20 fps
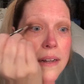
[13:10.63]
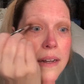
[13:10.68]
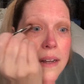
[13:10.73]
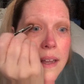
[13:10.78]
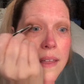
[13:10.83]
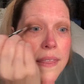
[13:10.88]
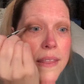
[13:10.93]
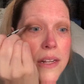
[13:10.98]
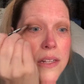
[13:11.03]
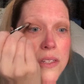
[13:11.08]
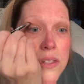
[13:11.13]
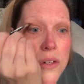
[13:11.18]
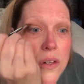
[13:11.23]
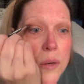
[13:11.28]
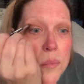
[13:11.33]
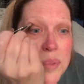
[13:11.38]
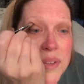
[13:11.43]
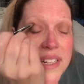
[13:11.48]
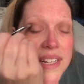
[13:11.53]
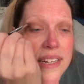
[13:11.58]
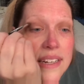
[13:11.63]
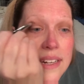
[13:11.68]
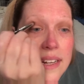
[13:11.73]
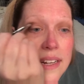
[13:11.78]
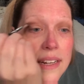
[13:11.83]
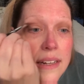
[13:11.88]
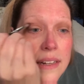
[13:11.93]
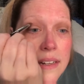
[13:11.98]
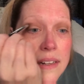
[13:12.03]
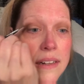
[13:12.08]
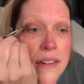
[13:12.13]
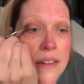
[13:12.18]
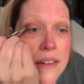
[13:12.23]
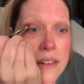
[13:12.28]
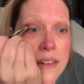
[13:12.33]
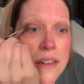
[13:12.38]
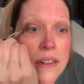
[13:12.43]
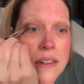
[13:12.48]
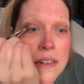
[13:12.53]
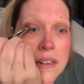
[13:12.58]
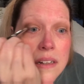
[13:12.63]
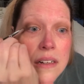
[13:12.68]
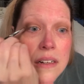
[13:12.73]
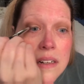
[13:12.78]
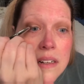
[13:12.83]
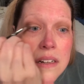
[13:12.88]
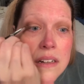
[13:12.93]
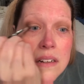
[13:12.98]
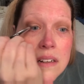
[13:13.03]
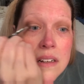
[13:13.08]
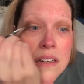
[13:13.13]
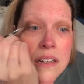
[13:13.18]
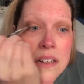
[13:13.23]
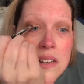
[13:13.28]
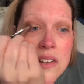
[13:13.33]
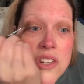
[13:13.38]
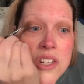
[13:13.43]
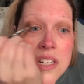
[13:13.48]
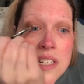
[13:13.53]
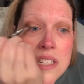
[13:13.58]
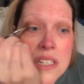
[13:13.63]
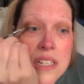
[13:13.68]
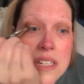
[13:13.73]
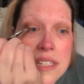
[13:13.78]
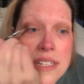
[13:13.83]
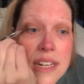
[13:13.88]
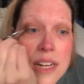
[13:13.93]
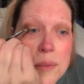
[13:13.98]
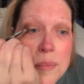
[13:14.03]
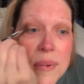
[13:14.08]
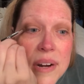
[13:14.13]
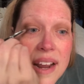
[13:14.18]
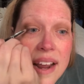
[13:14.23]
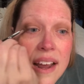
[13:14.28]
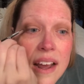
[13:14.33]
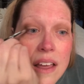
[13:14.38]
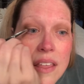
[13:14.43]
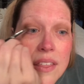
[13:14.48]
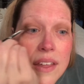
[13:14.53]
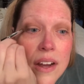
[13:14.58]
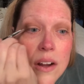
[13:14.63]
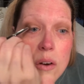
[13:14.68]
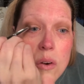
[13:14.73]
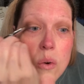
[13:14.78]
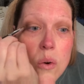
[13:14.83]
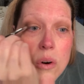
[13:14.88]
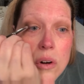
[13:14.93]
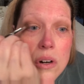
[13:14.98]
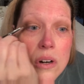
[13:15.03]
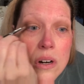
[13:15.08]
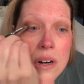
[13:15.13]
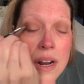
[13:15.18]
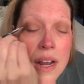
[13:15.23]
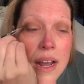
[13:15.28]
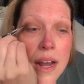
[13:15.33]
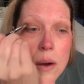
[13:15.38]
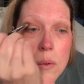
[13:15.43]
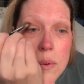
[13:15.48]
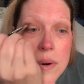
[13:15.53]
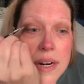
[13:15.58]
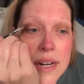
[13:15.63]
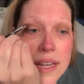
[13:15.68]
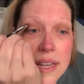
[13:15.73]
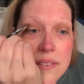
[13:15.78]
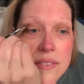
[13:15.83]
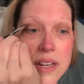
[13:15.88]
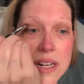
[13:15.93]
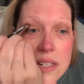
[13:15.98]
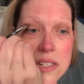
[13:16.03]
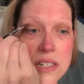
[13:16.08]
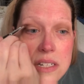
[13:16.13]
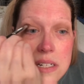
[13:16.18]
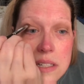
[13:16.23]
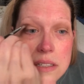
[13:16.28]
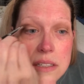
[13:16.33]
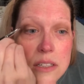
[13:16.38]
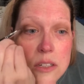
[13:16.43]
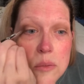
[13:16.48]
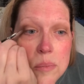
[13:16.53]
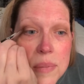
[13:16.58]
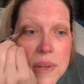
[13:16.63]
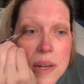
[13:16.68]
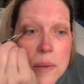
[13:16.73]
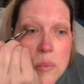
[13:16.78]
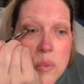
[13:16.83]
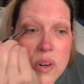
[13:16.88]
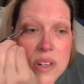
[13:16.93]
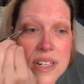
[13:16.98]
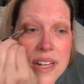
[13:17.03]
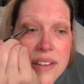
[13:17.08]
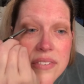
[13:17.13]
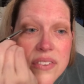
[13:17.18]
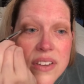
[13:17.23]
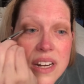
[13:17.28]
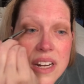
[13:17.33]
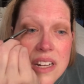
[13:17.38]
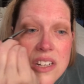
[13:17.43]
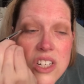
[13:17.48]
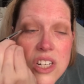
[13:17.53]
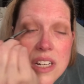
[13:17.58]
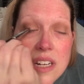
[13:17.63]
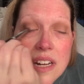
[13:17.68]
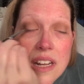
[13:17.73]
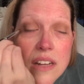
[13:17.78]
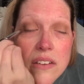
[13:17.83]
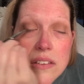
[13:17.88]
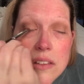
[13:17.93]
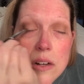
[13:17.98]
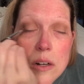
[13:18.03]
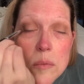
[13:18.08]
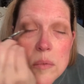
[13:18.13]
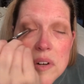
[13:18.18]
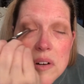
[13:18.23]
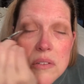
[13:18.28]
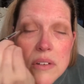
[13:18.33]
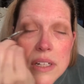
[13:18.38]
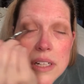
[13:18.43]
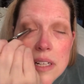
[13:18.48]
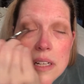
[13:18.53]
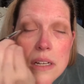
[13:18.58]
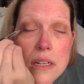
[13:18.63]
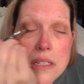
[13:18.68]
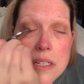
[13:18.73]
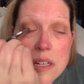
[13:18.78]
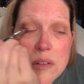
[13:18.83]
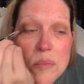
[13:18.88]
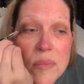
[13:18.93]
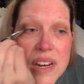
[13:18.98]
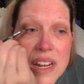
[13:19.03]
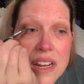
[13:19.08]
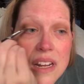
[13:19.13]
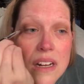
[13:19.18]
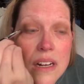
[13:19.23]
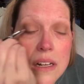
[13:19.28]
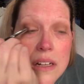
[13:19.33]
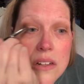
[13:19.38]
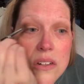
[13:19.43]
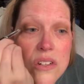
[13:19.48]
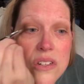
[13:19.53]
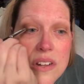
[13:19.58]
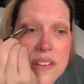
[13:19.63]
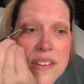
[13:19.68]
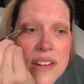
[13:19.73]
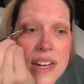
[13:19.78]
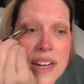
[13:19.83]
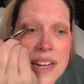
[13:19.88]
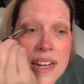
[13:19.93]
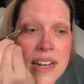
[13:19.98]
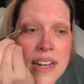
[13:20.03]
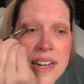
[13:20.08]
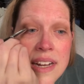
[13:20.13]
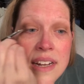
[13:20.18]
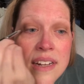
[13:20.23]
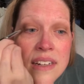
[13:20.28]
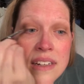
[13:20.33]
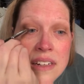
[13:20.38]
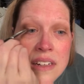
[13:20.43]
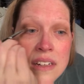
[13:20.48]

and then start blending just to deepen out that corner. I want to give it just a little bit more definition, even though I'm not really using many colors on the eye.